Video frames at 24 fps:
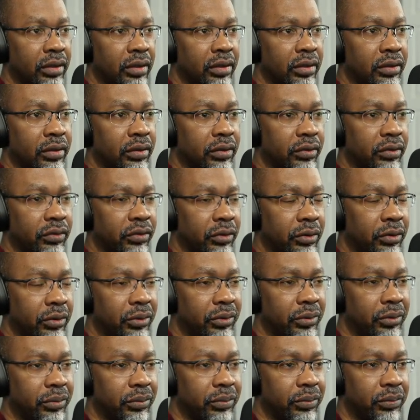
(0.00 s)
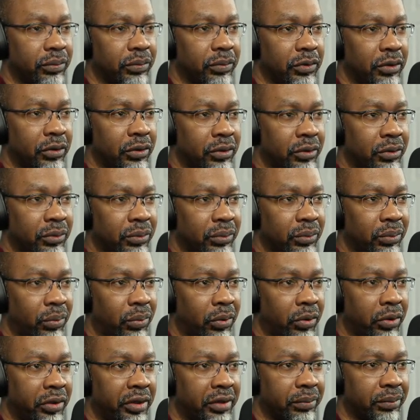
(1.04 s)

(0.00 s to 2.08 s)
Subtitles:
So you don't want